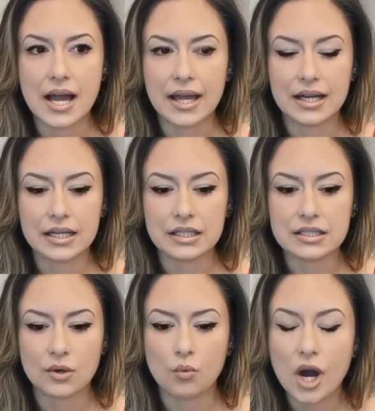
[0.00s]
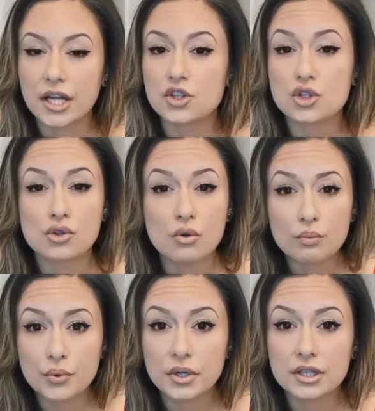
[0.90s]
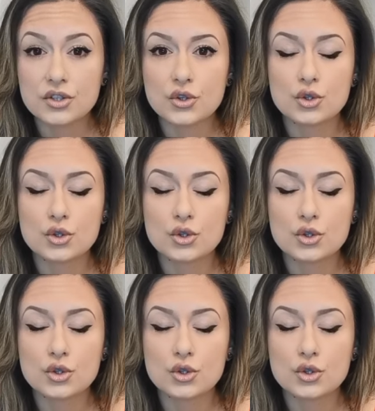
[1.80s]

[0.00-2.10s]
and why it's so important